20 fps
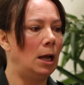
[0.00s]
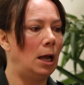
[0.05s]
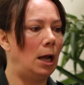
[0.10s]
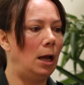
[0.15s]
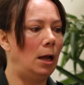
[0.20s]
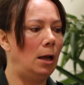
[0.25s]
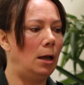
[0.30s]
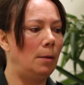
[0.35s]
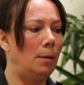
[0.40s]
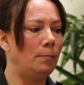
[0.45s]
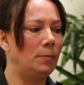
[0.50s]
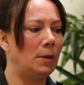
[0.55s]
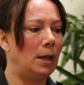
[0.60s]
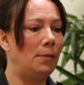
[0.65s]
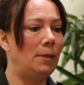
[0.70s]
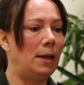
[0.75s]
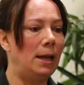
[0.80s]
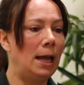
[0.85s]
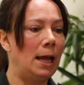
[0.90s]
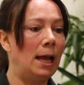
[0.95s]

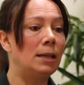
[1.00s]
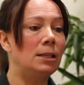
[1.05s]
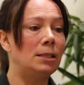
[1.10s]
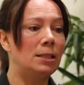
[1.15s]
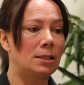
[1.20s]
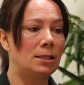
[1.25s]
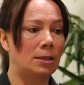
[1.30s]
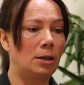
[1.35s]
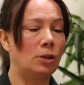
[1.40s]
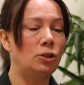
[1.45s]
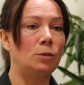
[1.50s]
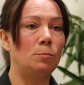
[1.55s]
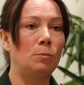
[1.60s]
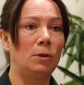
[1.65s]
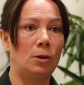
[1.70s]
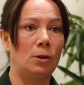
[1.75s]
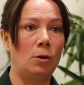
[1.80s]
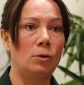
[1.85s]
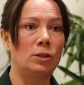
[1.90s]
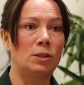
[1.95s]
And they had a discussion with
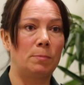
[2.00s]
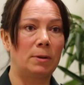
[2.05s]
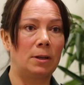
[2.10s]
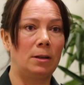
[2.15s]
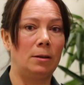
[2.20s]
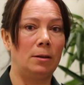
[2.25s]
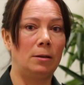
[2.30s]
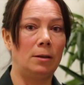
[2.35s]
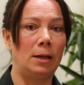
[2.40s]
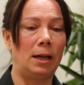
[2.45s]
the hospital,